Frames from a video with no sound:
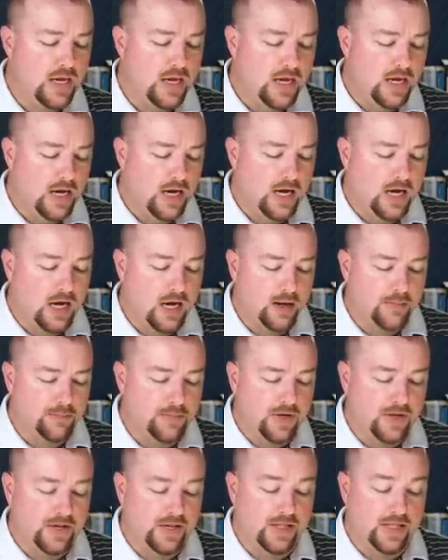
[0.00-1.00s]

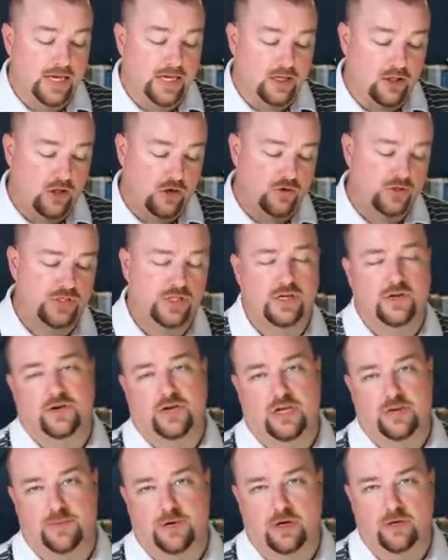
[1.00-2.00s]
And then they close their
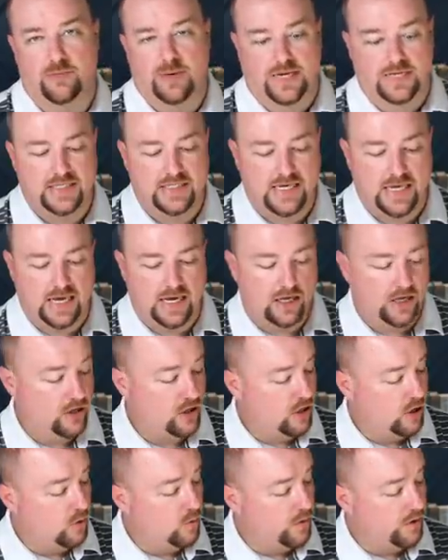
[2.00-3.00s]
email by saying,
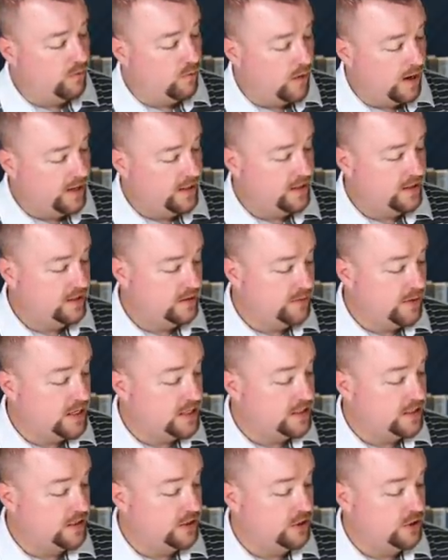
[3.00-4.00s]
you know, we write this
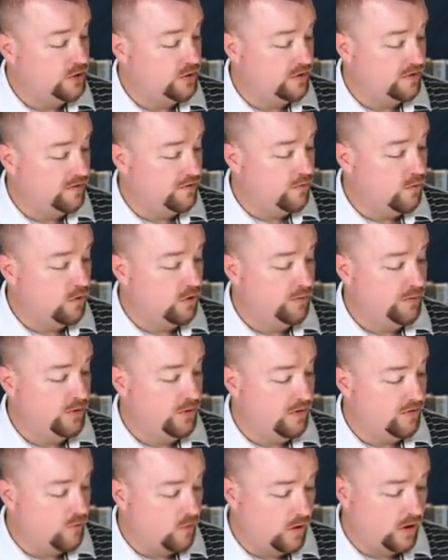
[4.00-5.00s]
message to inform
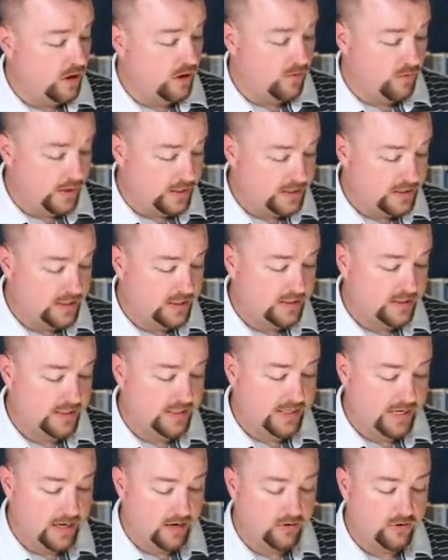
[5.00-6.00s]
you of what our residents
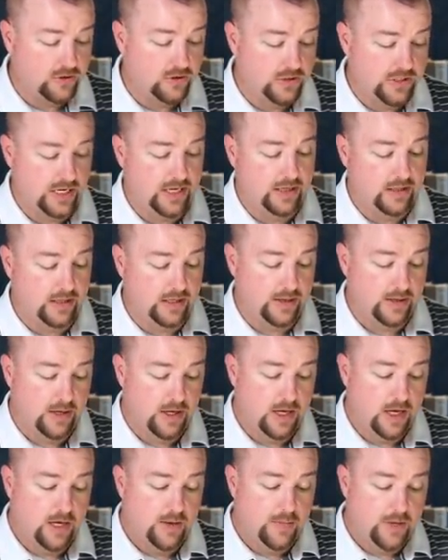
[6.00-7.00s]
encounter daily,
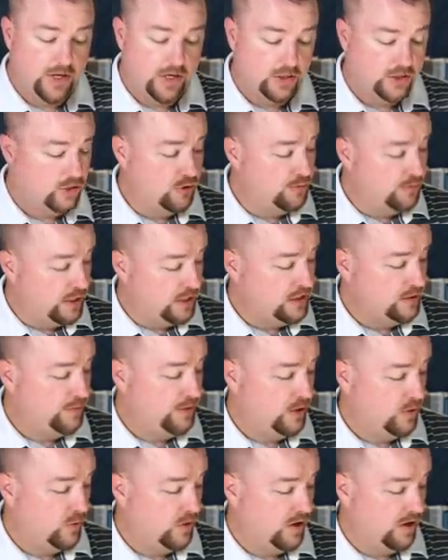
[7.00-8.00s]
because you must
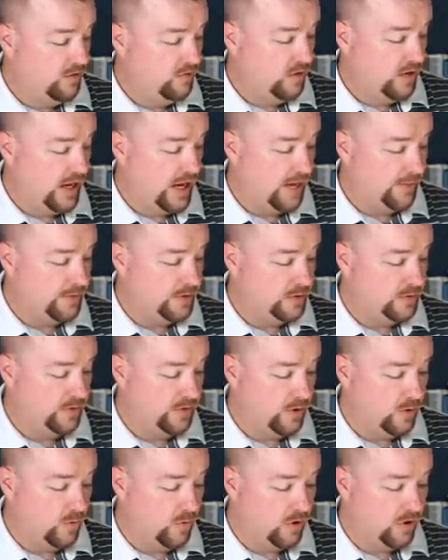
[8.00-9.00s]
be aware of what happens with
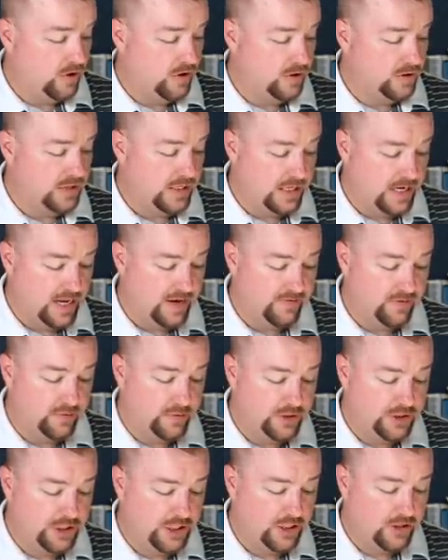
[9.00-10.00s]
your workers in heavy
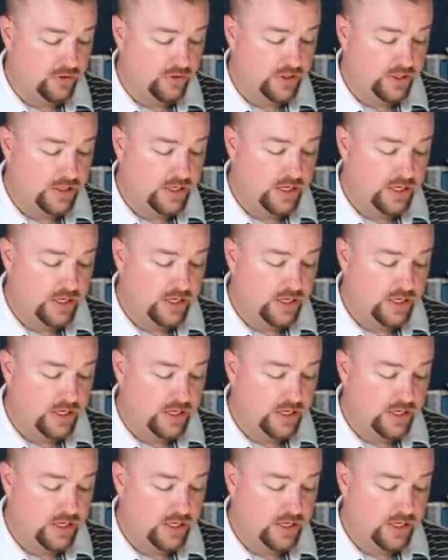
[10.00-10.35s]
machinery,